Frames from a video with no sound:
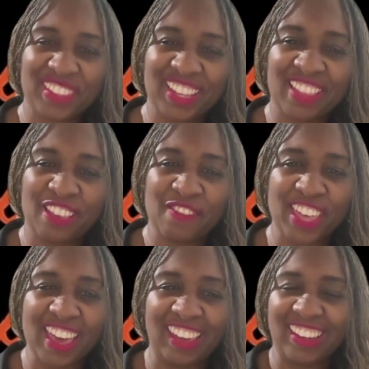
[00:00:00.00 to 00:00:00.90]
I love
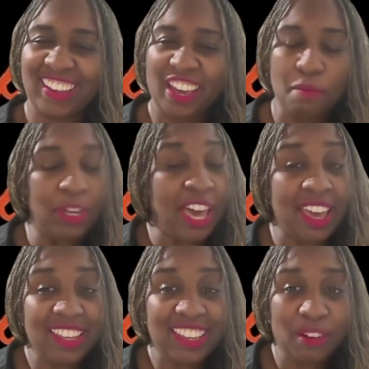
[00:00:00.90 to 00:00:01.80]
that. Mm-hmm.
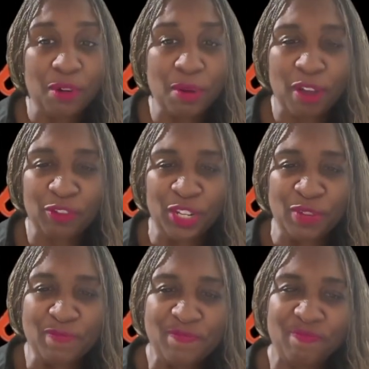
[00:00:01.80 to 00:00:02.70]
Makai, what about for you?